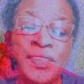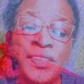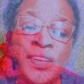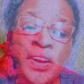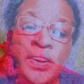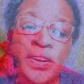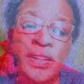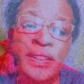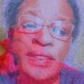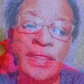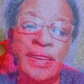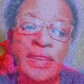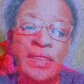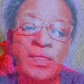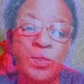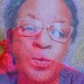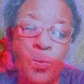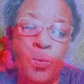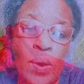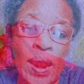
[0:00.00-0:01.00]
turning
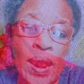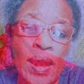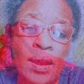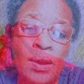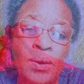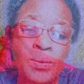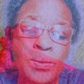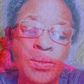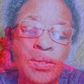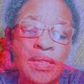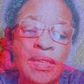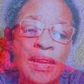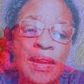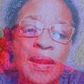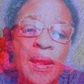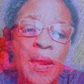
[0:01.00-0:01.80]
things around.